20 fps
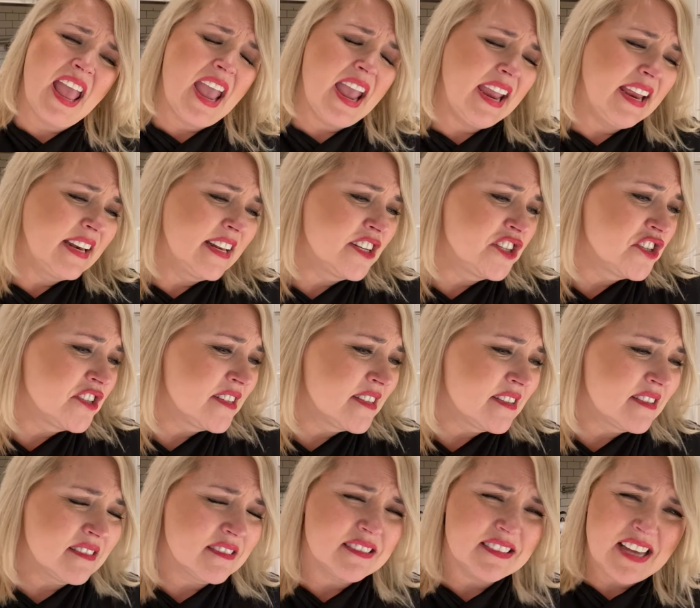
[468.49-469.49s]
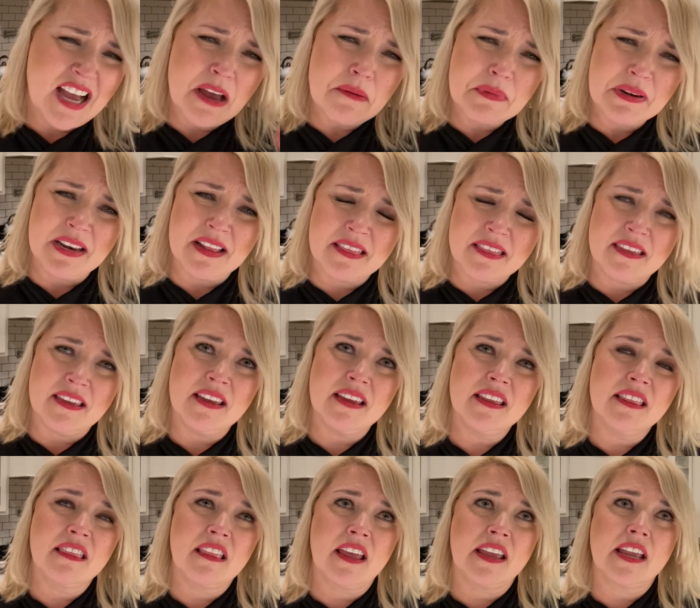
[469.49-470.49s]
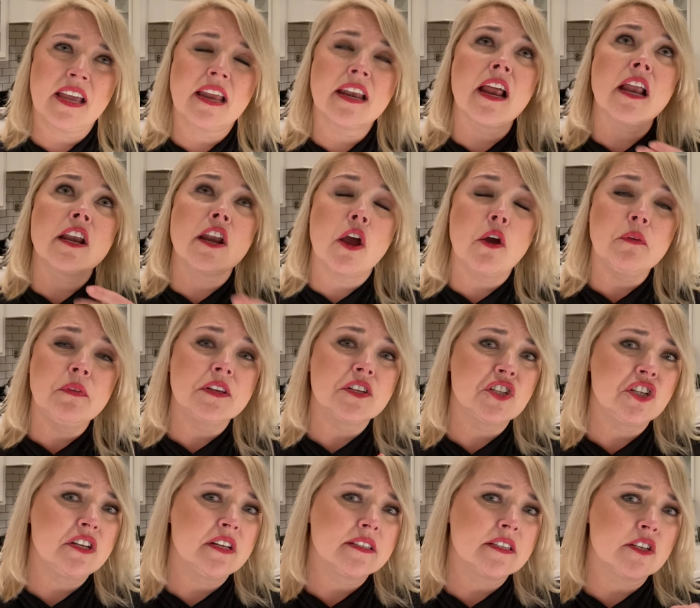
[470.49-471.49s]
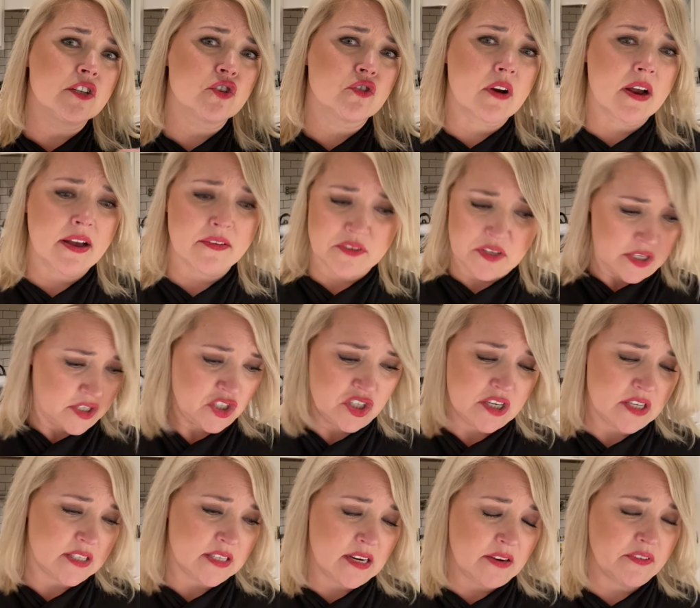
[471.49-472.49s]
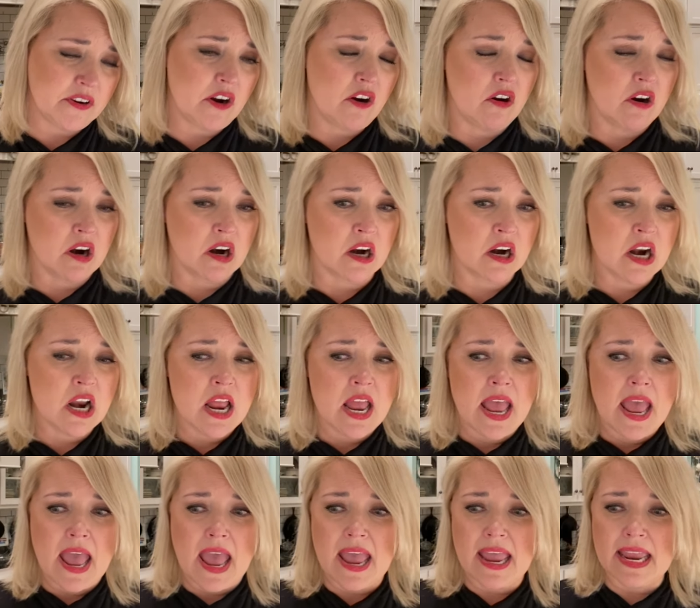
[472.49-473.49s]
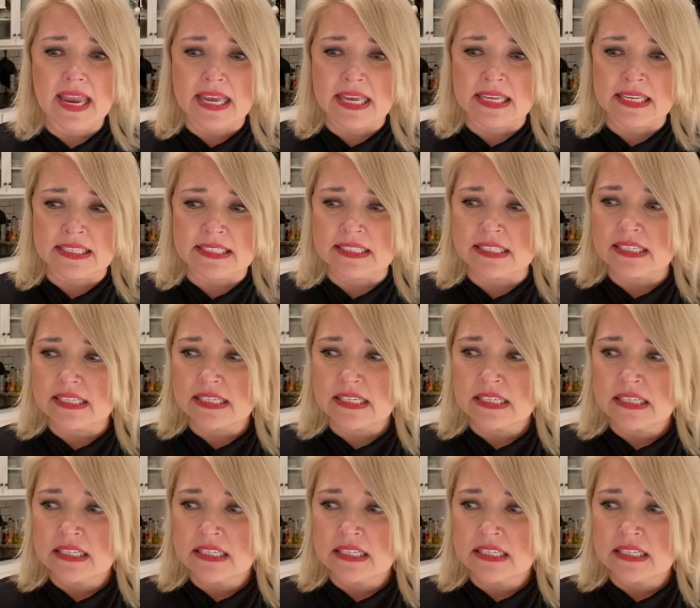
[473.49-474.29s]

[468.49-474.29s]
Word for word: And it just got me to thinking like, and I know that she doesn't drive, like she doesn't have a car and